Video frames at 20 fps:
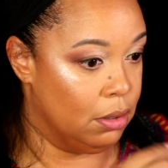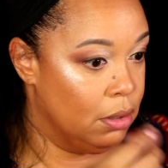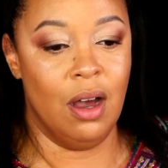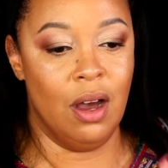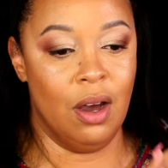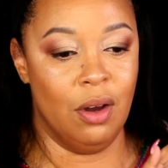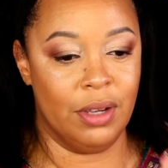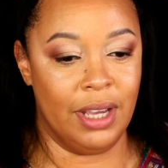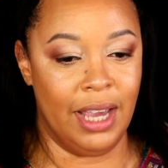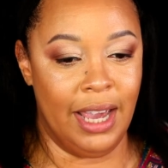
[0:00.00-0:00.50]

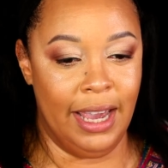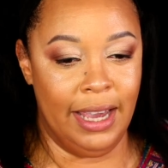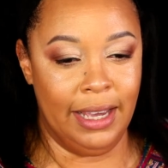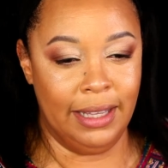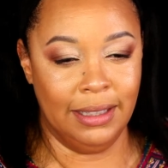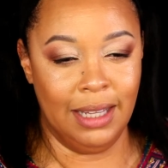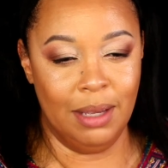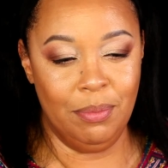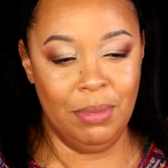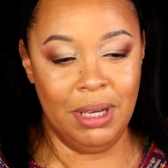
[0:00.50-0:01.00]

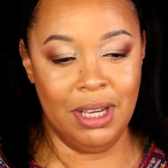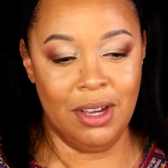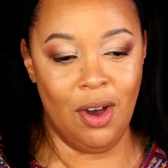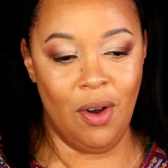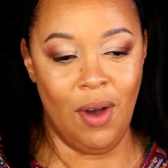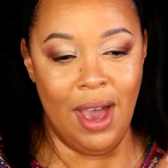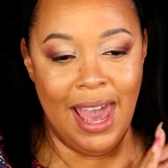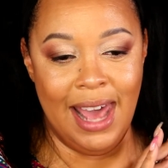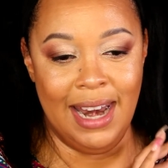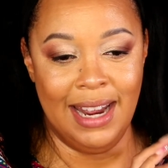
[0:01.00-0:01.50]
Okay, let me go
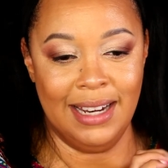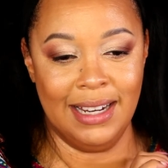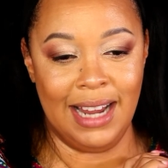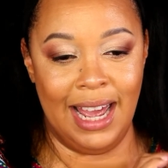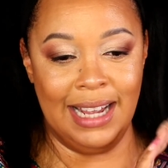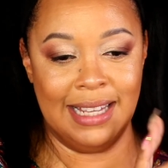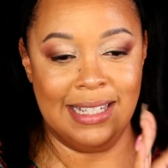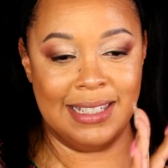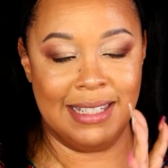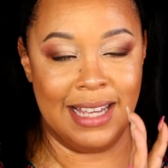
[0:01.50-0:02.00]
ahead and
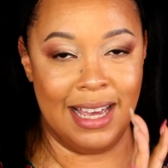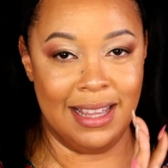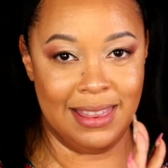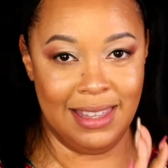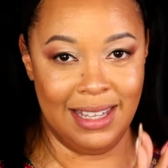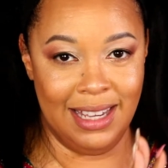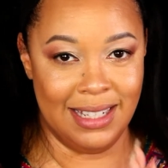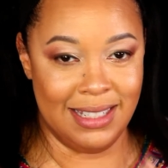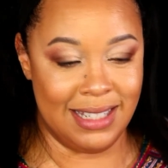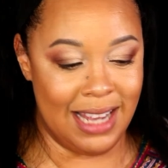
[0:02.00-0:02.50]
like set
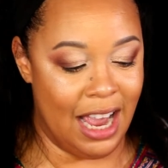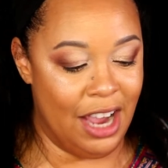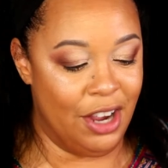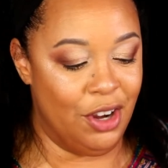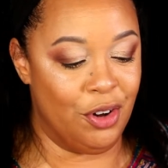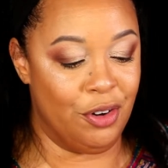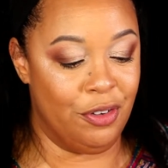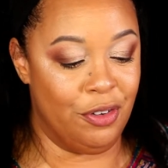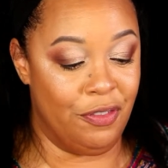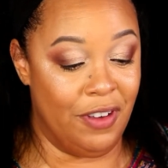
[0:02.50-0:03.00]
the
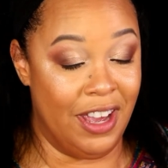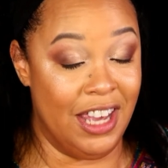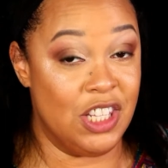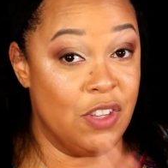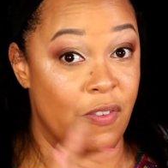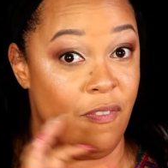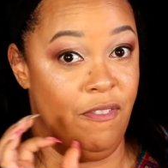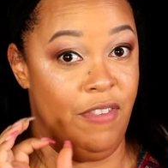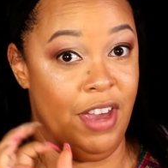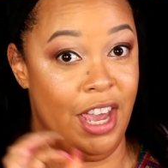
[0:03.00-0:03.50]
entire face
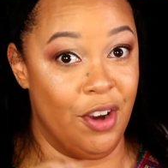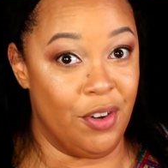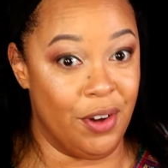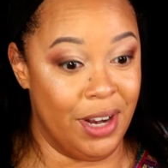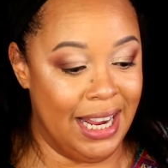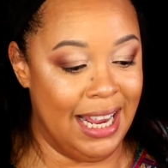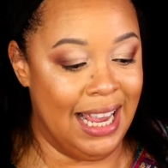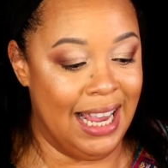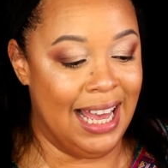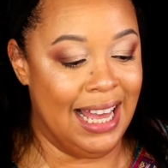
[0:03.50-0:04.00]

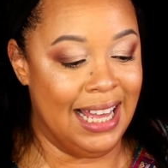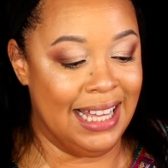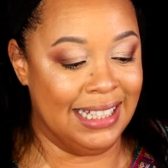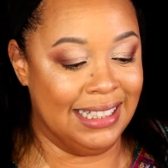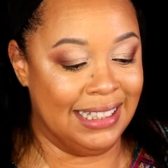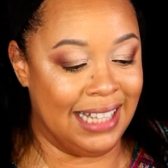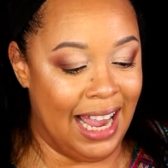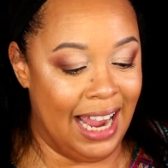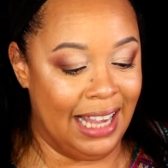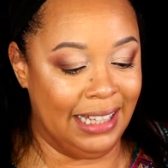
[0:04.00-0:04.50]
very
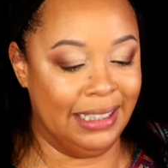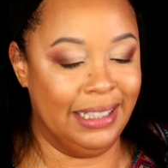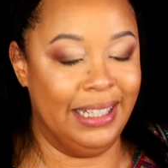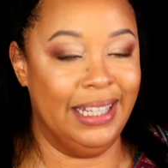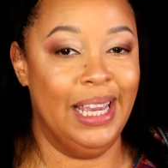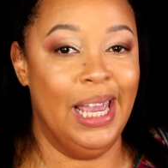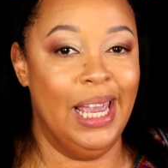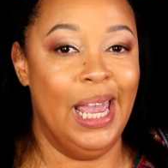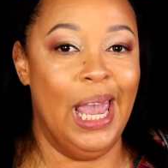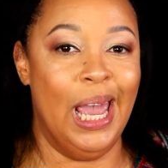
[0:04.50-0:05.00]

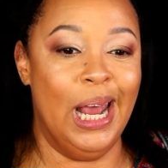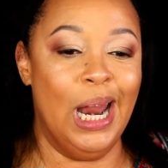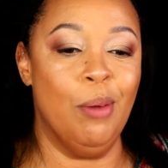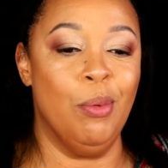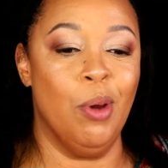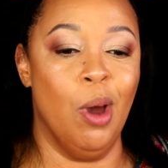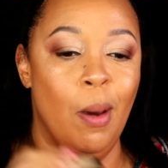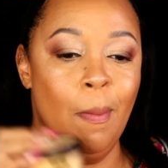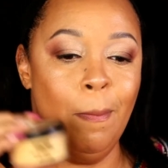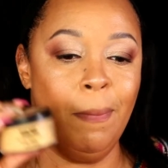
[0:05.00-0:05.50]
lightly, and
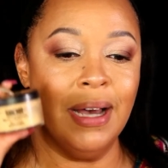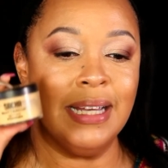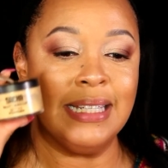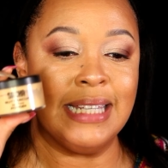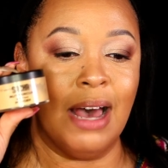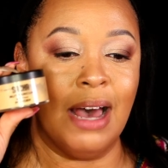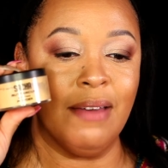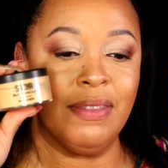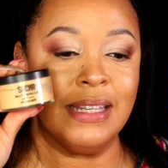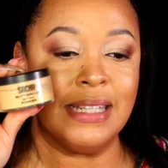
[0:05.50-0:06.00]
I'm gonna bust
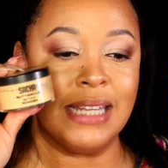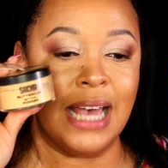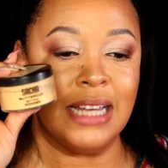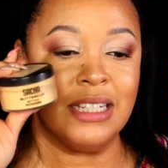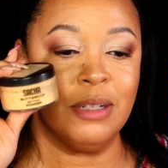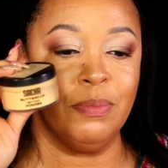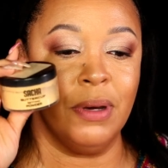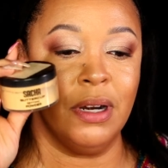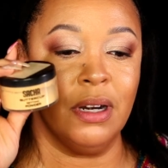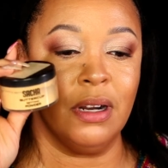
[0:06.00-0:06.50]
out the
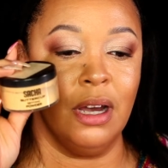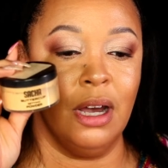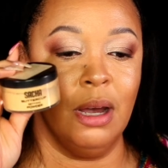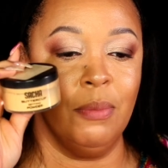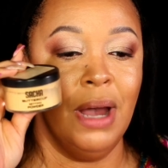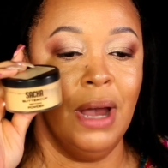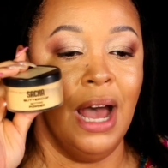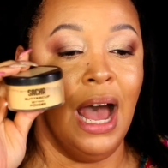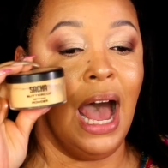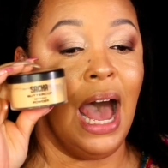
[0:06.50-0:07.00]
Sacha
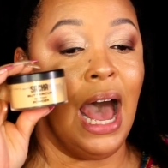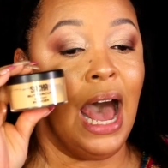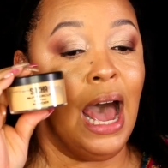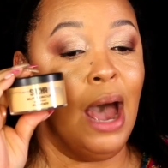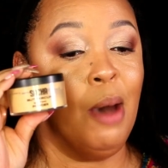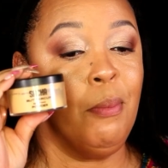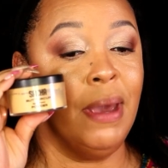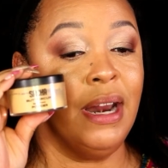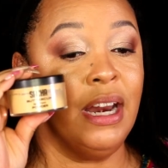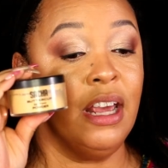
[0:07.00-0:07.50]
Buttercup.
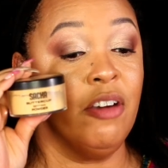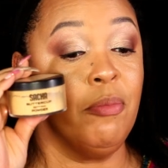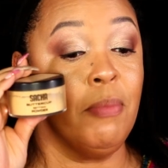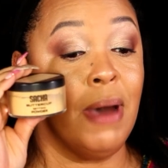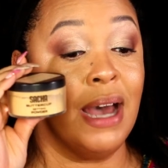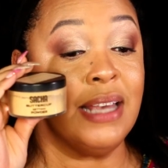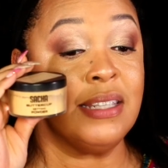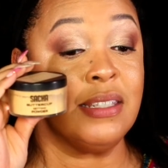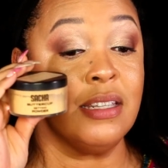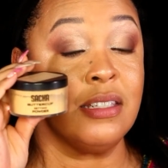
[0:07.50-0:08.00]
How many of
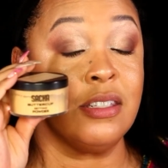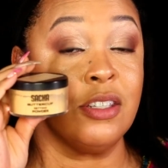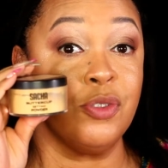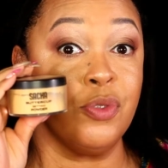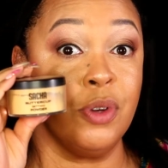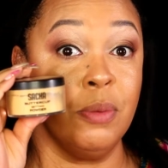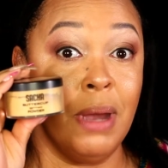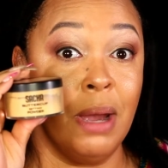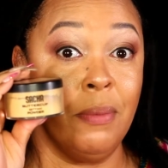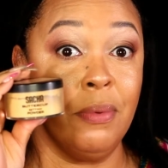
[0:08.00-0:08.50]
my sisters
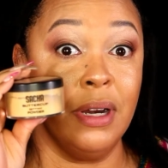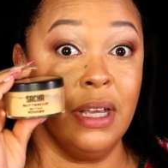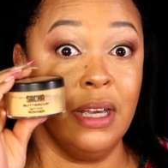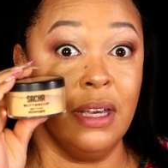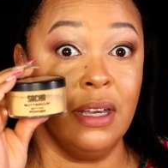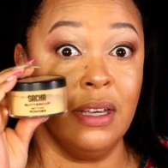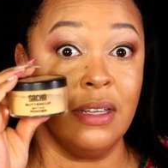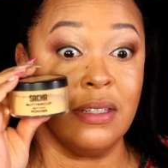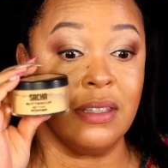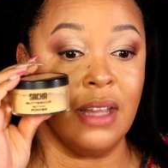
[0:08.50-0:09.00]
remember
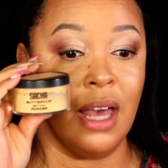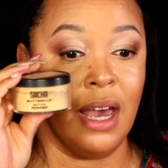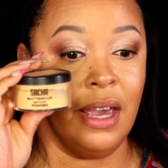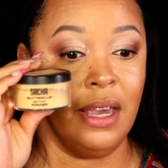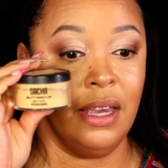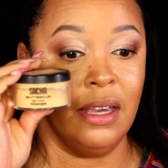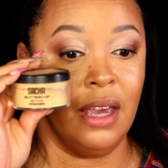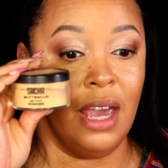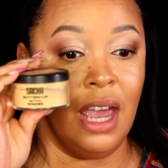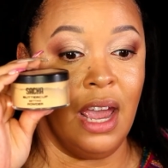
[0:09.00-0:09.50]
this?
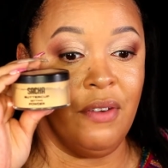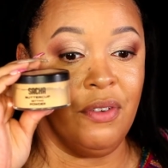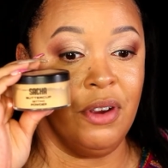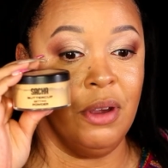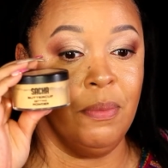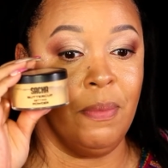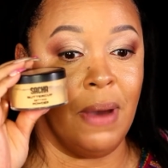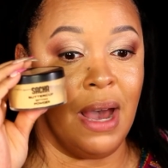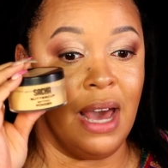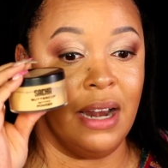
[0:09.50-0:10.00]
Like,
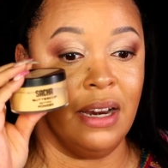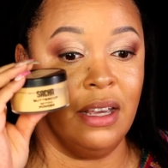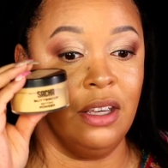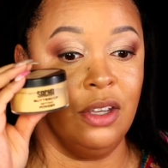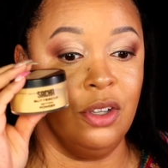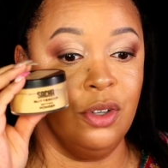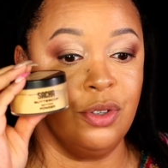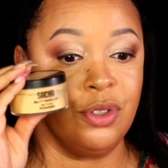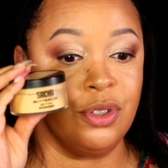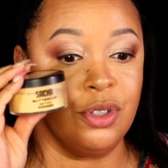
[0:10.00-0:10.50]
everybody
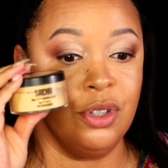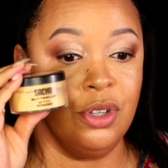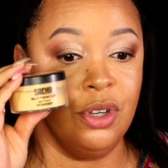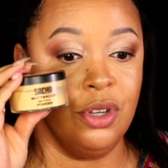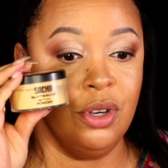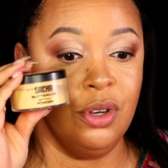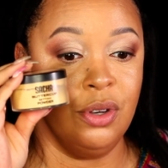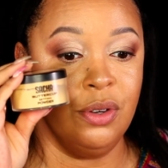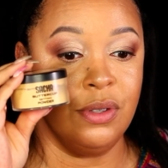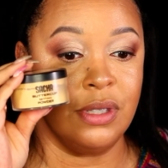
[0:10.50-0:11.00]
used to
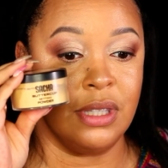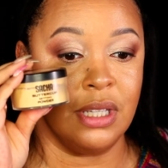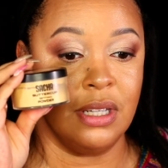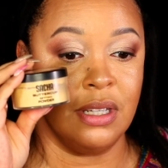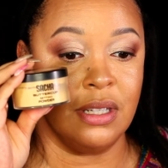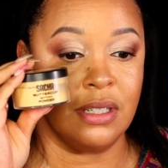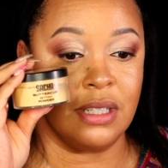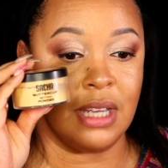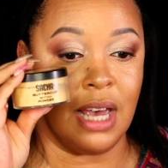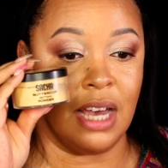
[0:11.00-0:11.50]
use
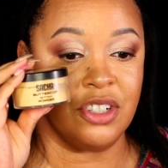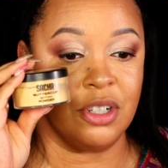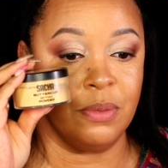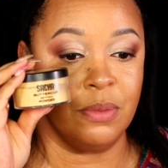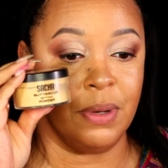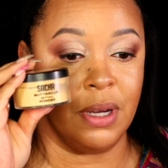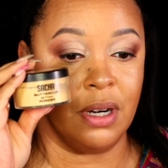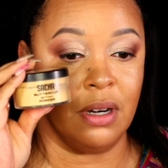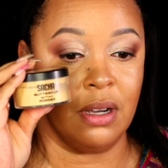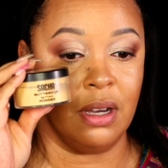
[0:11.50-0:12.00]
this Sacha
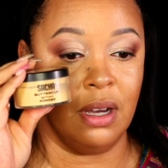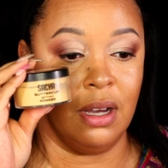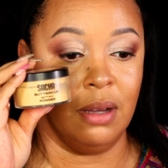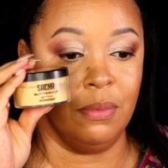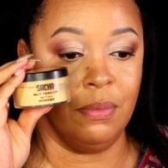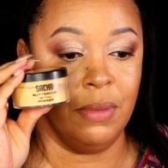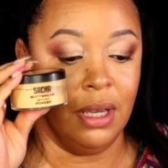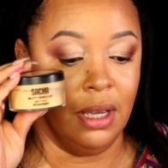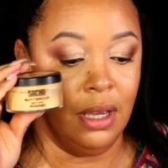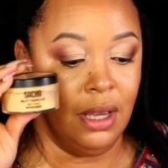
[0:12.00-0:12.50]

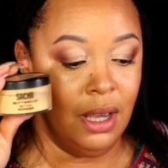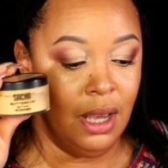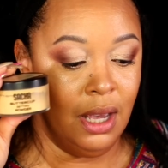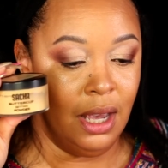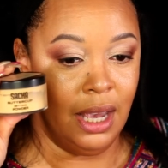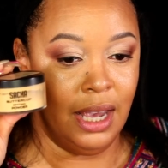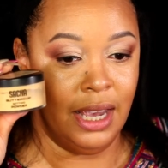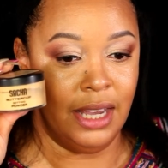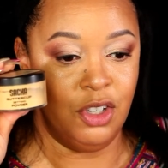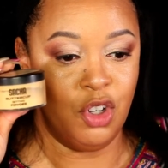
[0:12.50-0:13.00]
Buttercup,
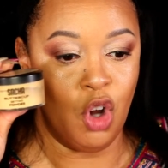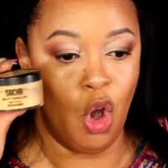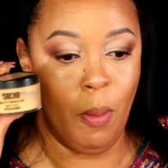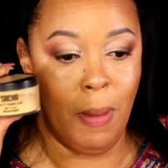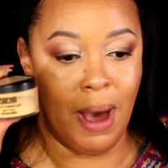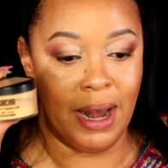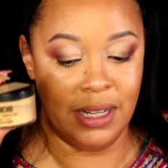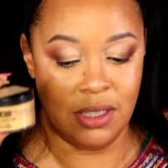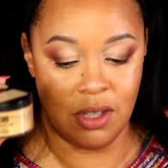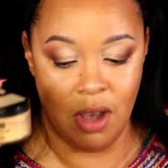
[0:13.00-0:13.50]
and
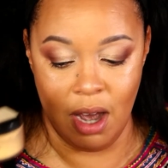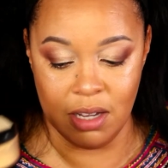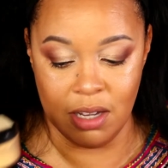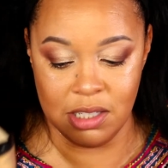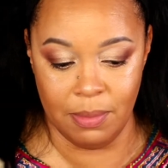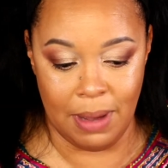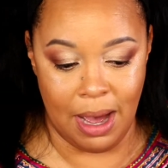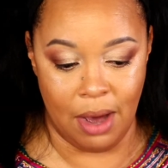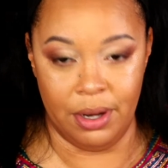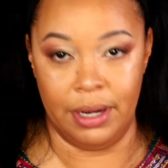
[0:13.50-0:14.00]
nobody talks
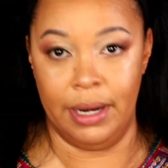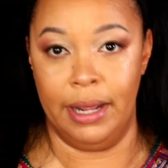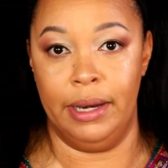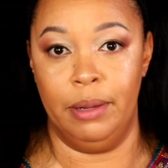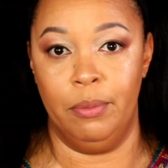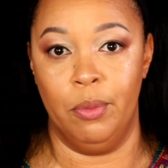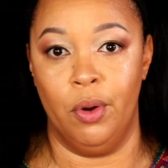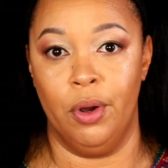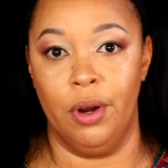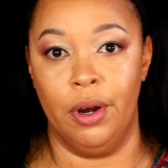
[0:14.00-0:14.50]
about it
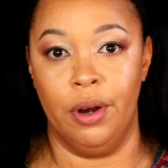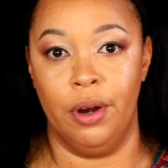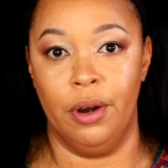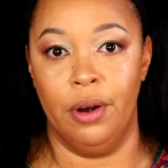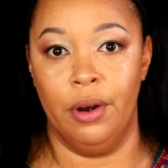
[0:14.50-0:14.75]
anymore.